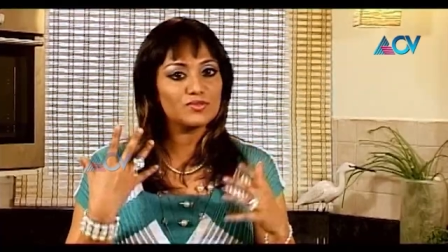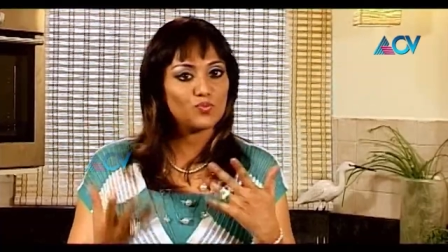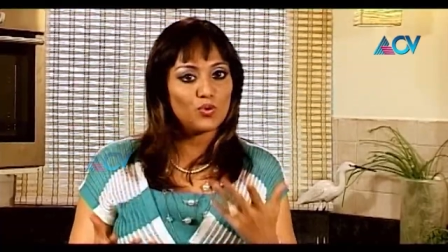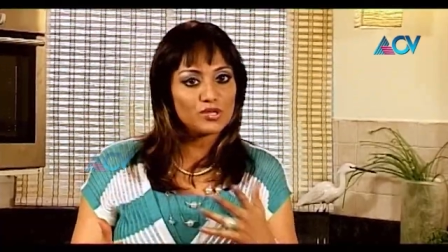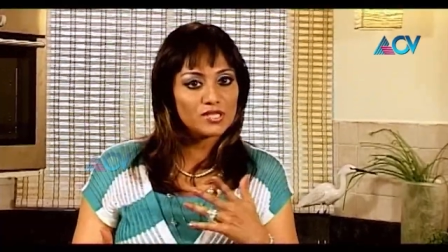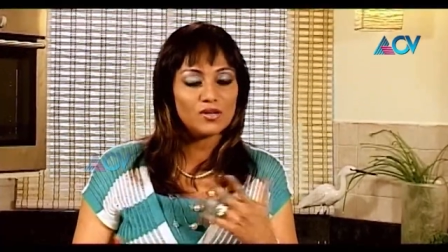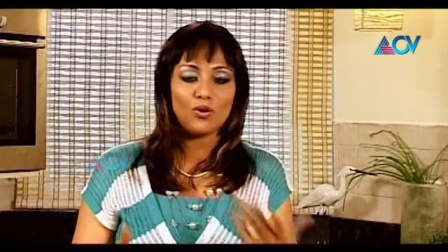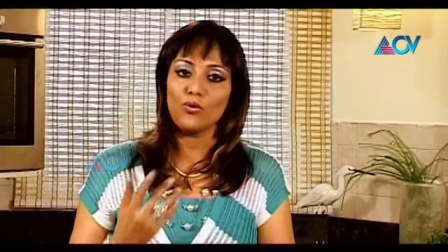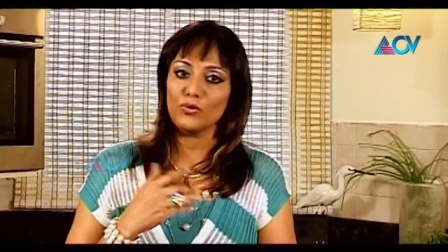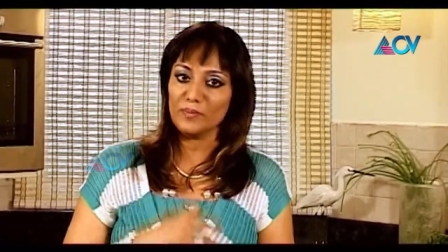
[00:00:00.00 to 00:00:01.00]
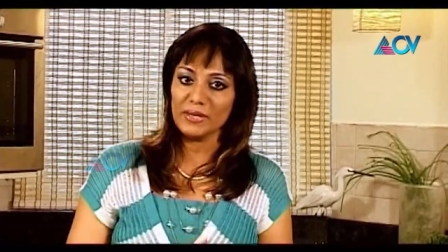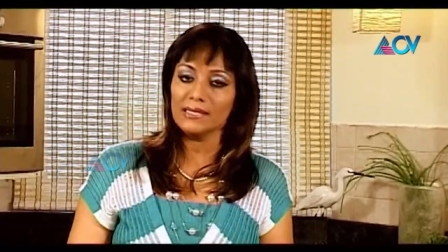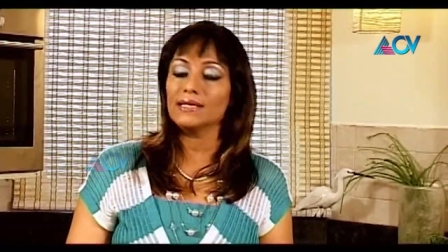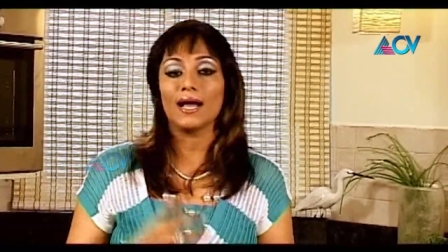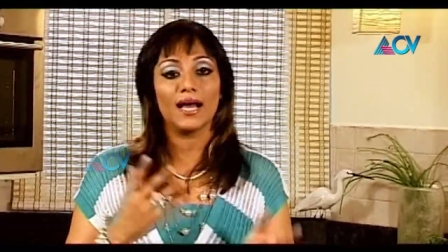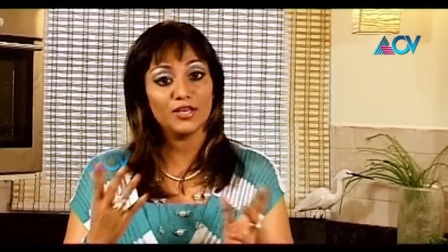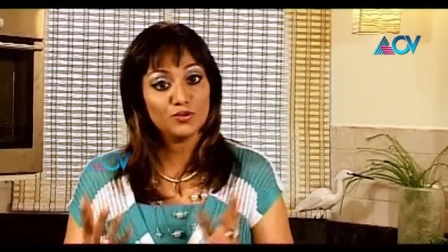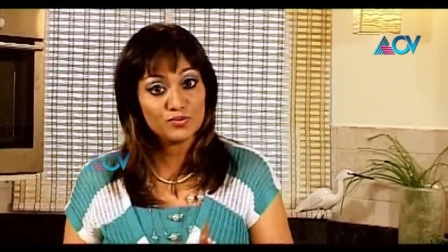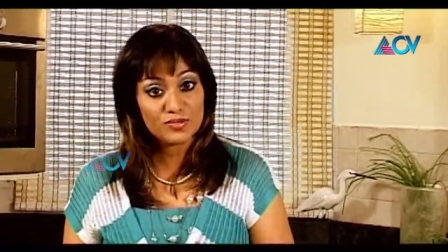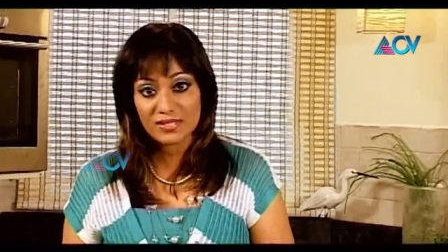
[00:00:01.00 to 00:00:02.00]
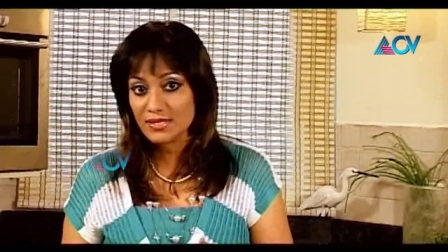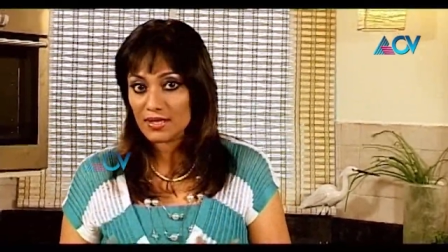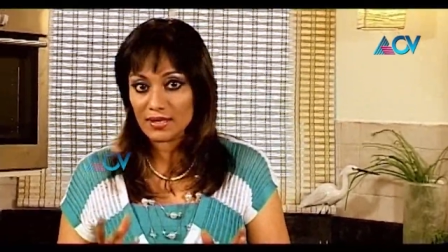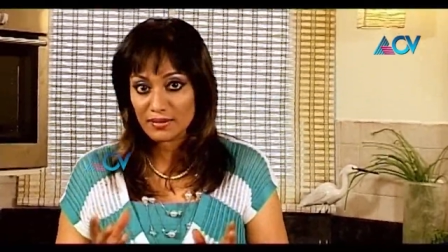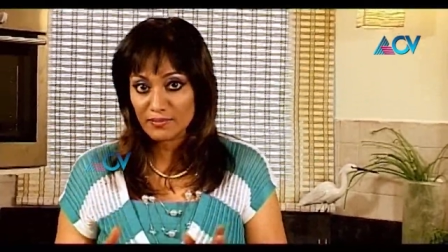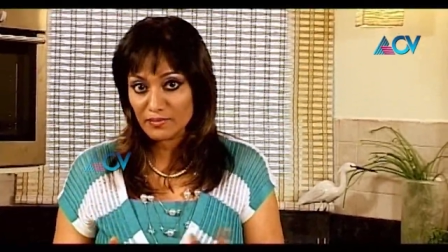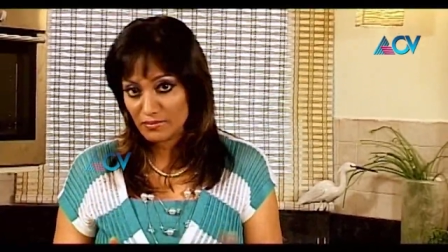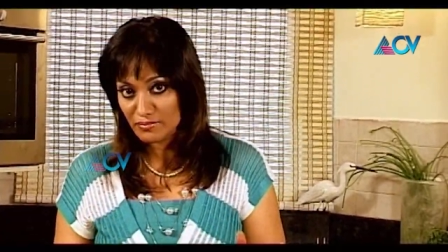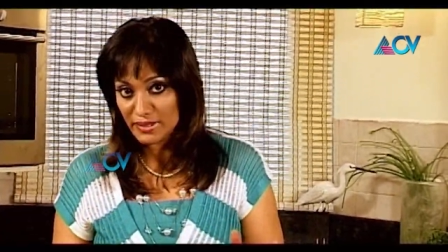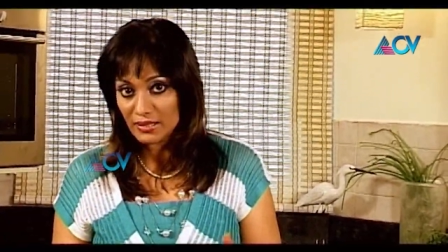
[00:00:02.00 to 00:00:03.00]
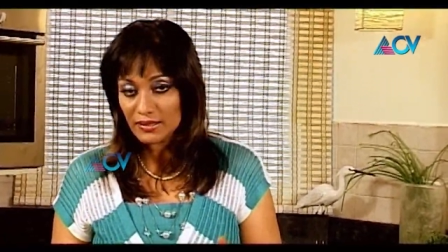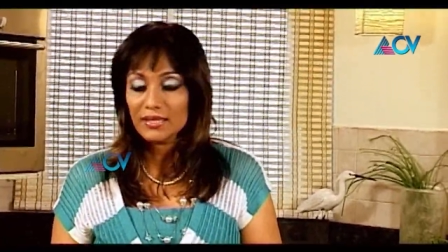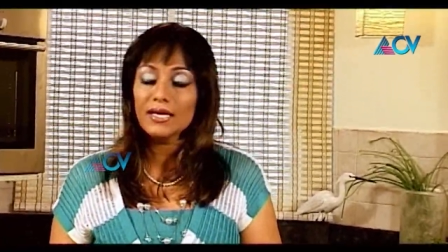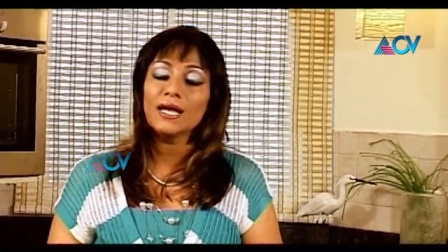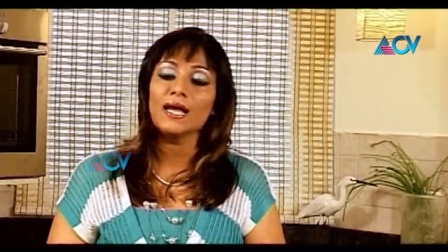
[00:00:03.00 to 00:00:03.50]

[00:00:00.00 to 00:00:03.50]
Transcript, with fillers: use water or milk. I used uh, milk.